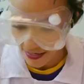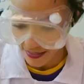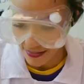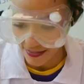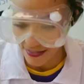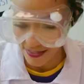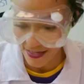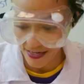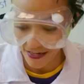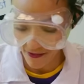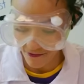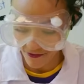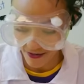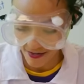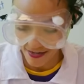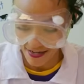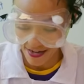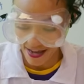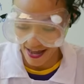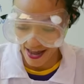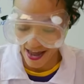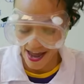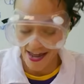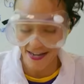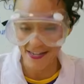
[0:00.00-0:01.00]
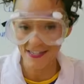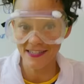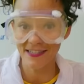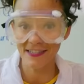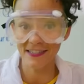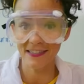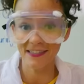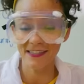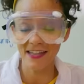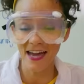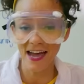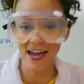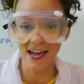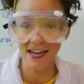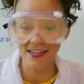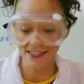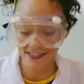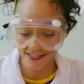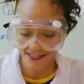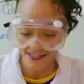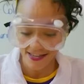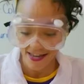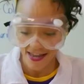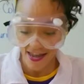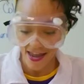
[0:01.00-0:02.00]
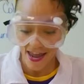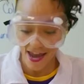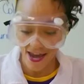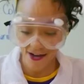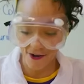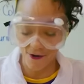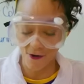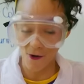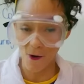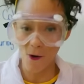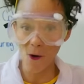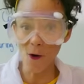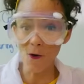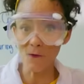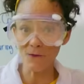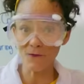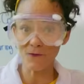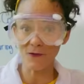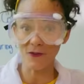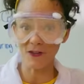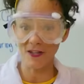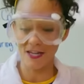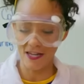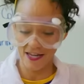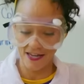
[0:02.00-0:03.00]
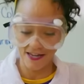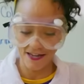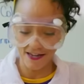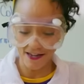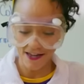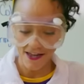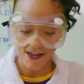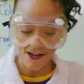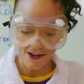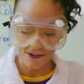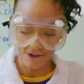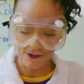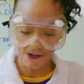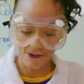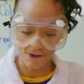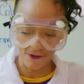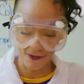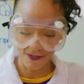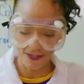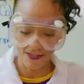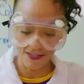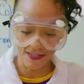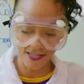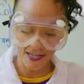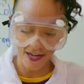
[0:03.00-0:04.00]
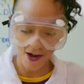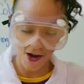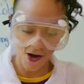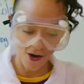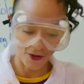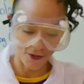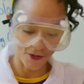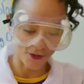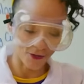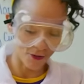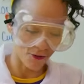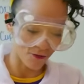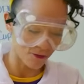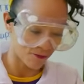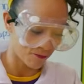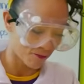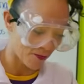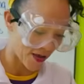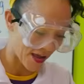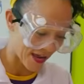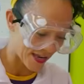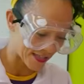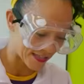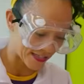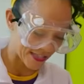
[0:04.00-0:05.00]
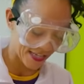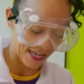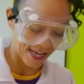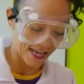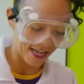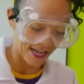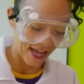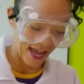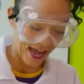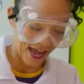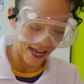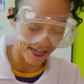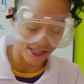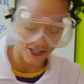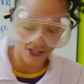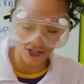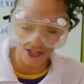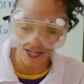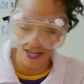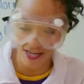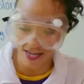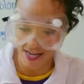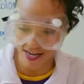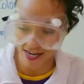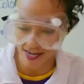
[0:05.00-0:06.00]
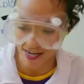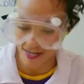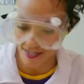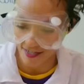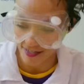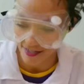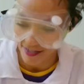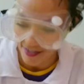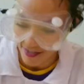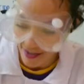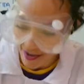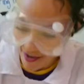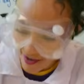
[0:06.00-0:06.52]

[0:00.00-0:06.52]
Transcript: And then we're gonna add it to the glass and hopefully we will see our toothpaste in action.